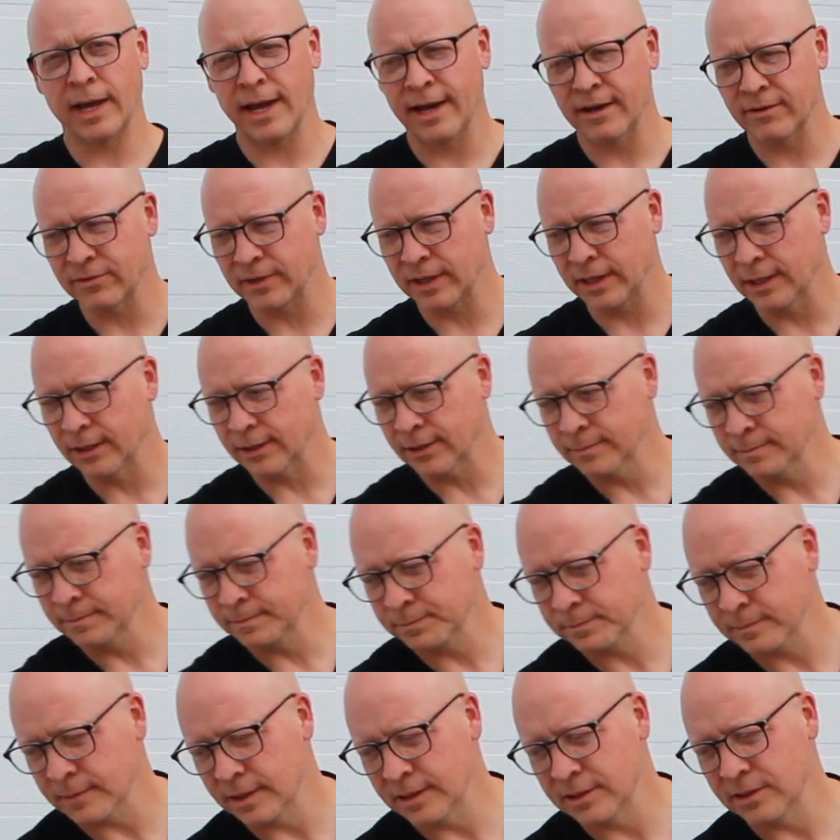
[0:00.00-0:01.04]
have here,
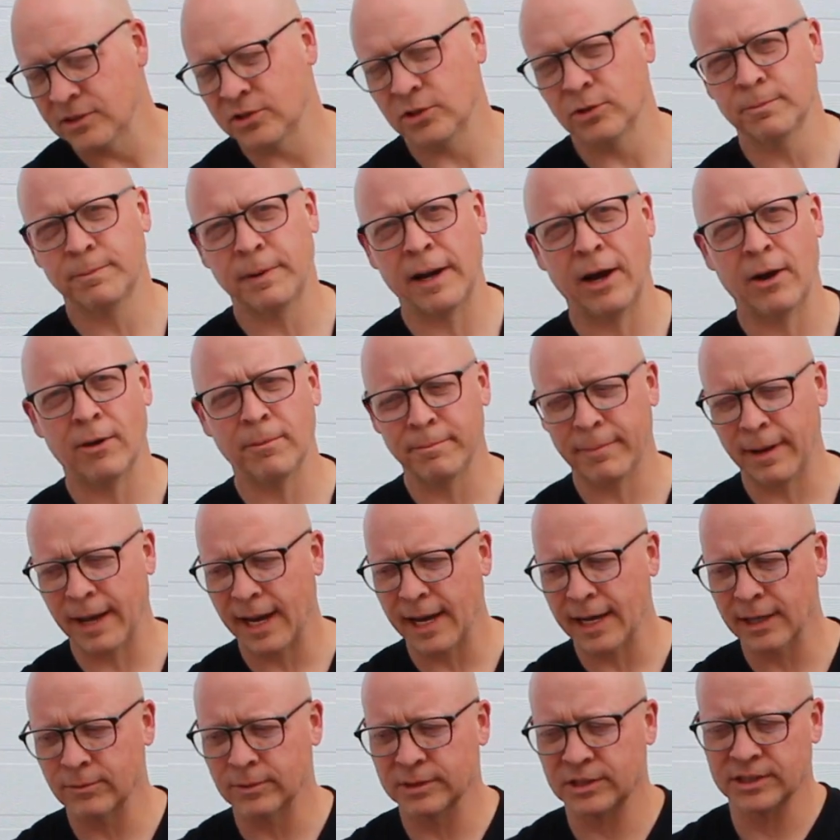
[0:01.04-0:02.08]
2-pound
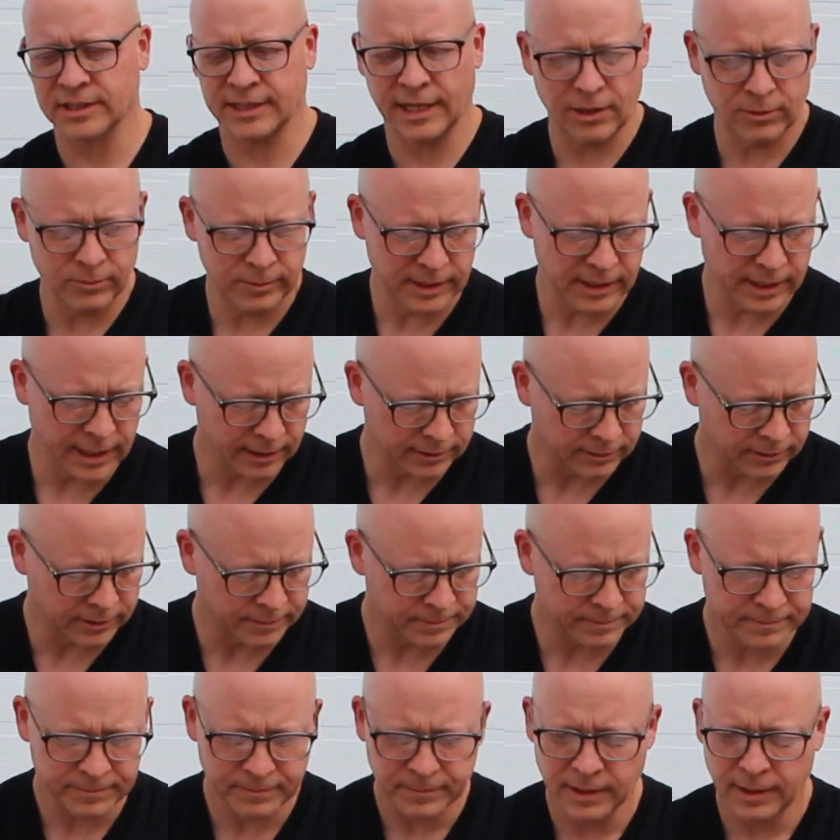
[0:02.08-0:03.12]
bag, which is how we get
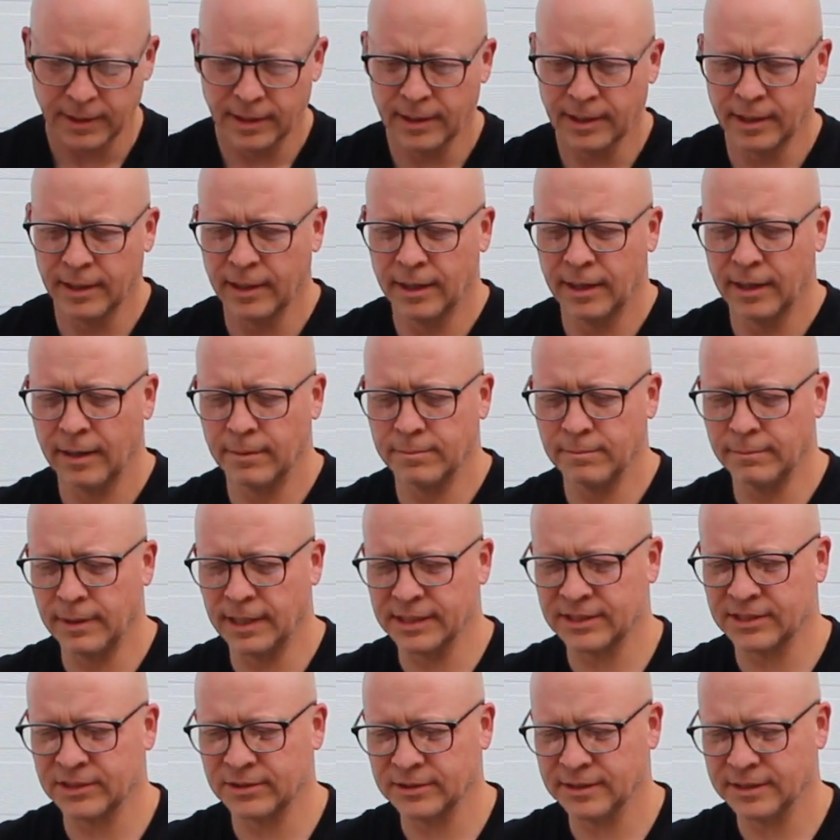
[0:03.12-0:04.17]
them.
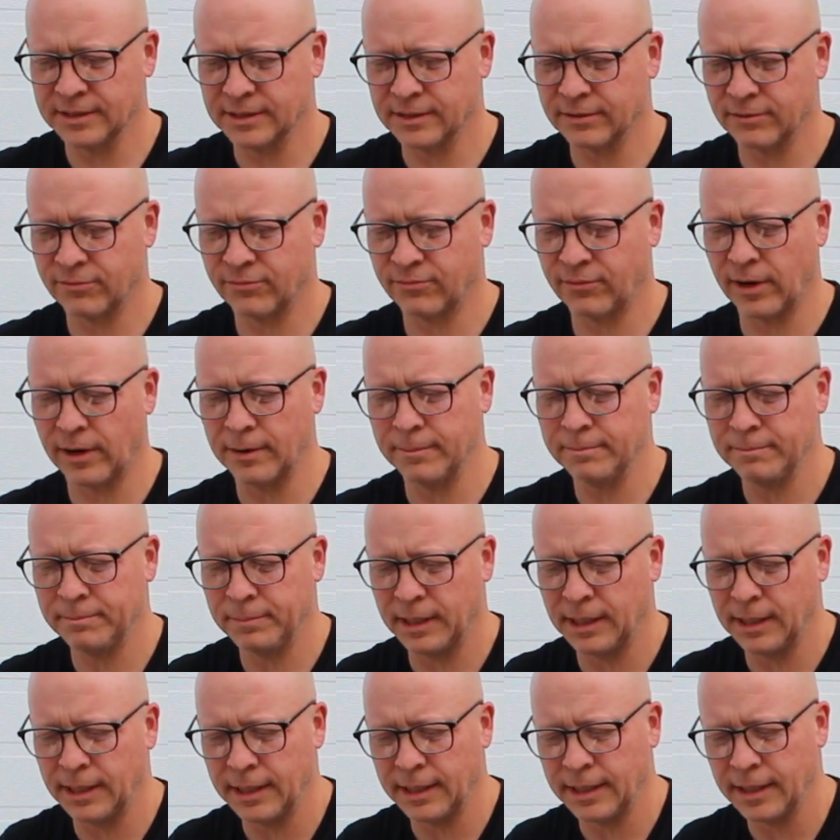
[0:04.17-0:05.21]
Mussels from
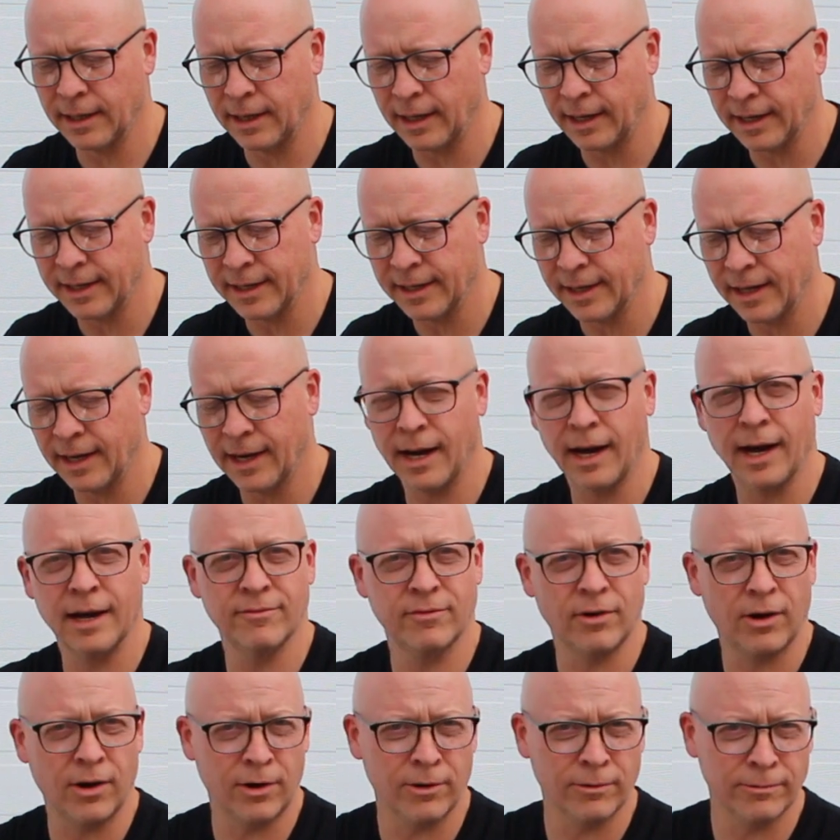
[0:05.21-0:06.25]
PEI.
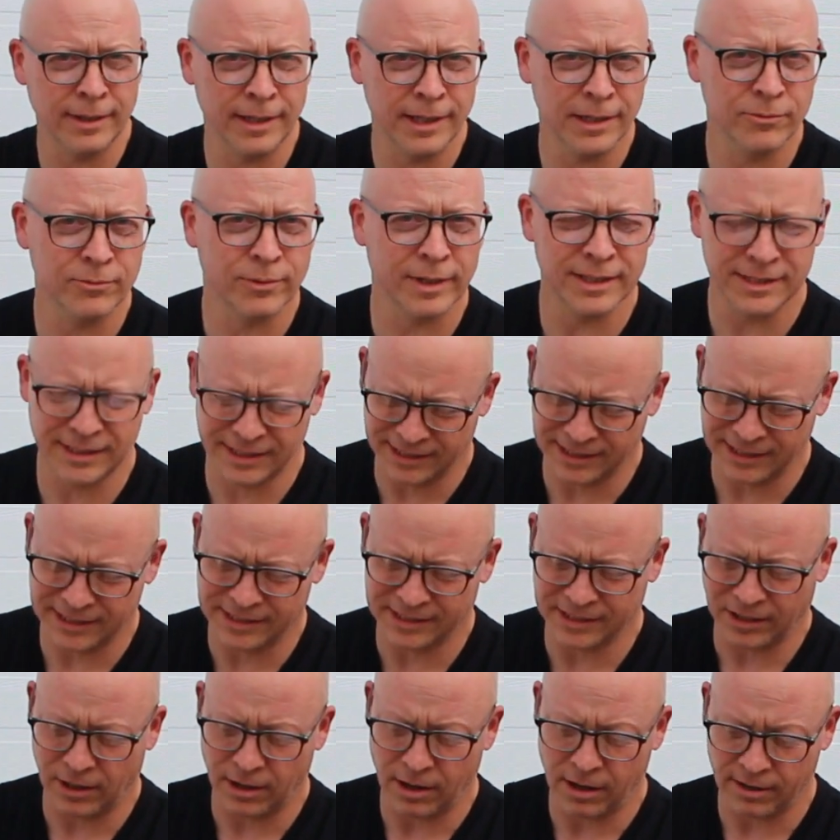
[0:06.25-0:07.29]
I've already rinsed
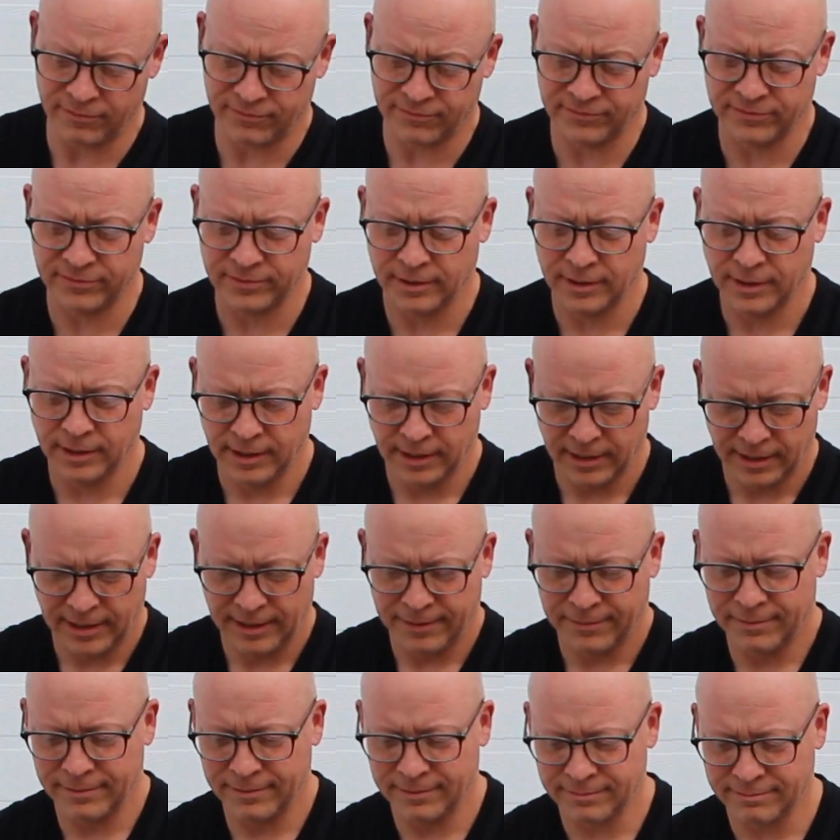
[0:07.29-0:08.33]
these off.
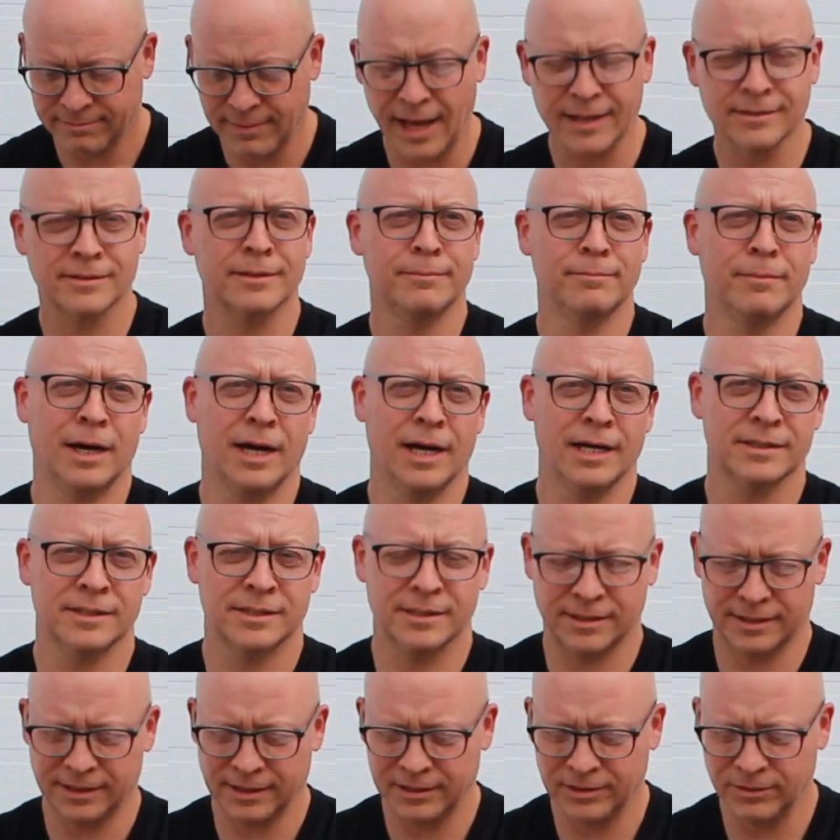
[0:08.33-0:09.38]
That's a
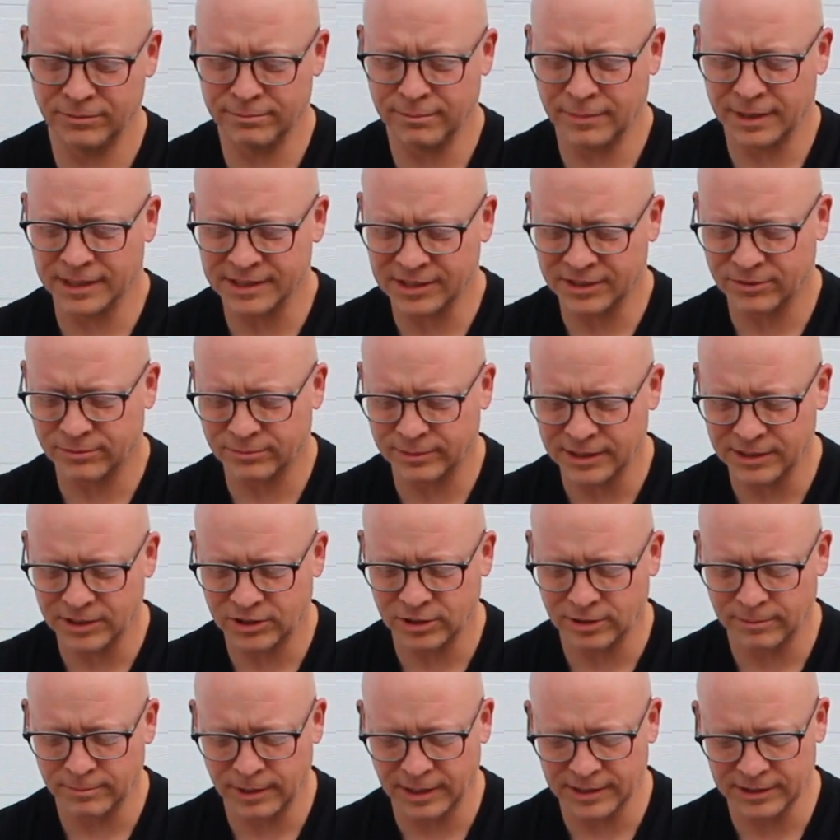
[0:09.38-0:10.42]
must. You must
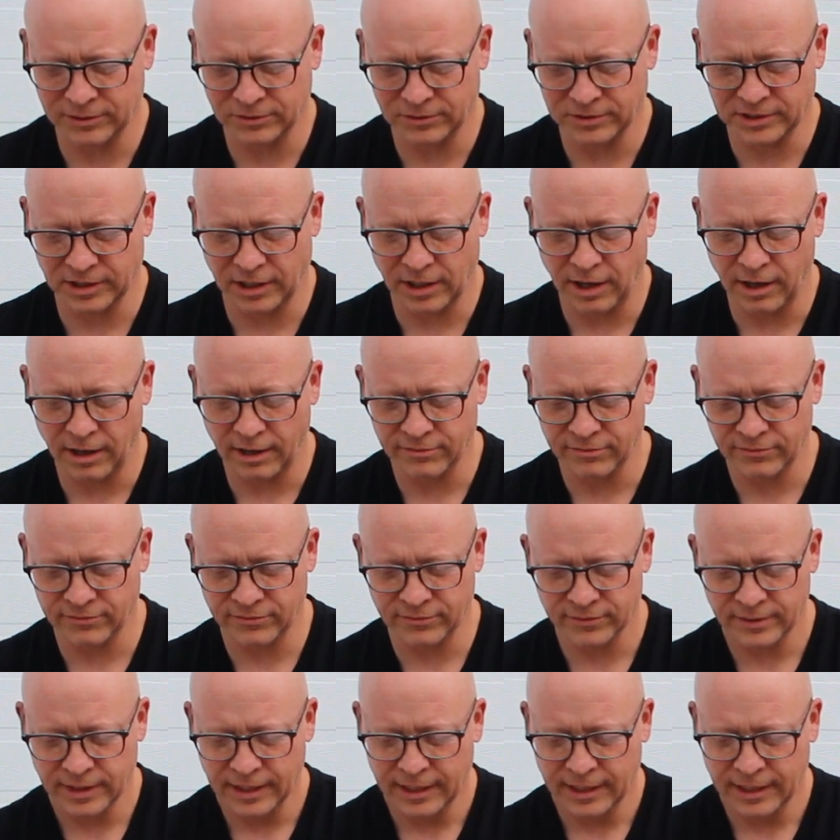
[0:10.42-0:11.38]
rinse your mussels off.